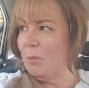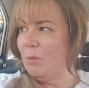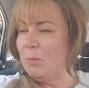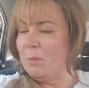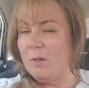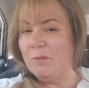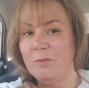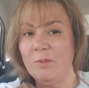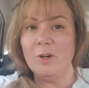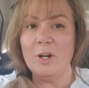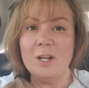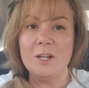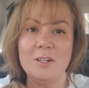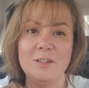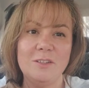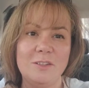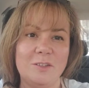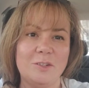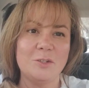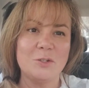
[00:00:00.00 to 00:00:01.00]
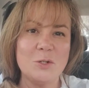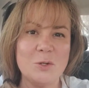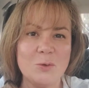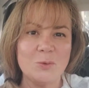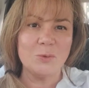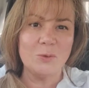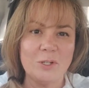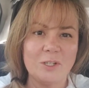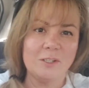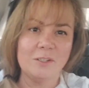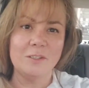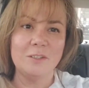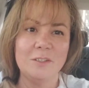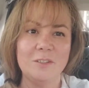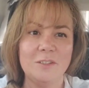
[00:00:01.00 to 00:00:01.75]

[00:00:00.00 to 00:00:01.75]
of my friends, and